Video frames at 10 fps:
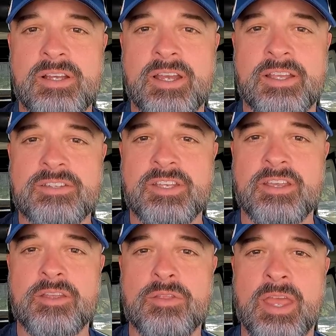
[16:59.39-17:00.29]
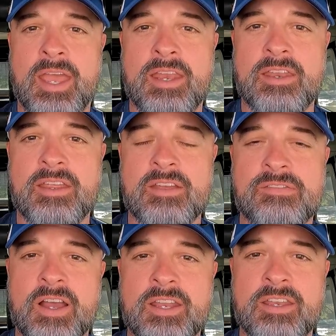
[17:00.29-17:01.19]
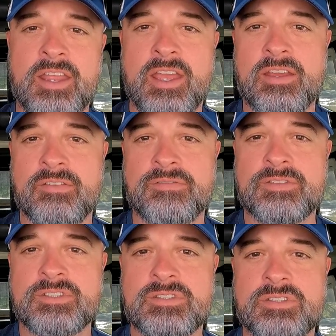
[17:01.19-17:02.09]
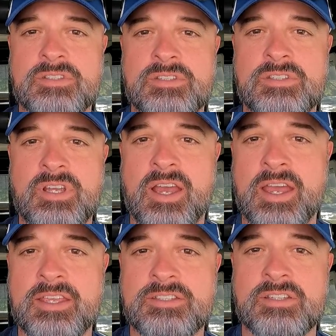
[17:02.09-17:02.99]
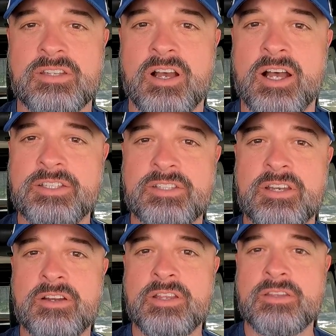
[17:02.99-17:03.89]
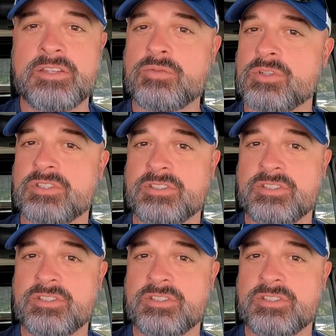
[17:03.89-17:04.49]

I can tell you that if I didn't have ties to the Austin area, this would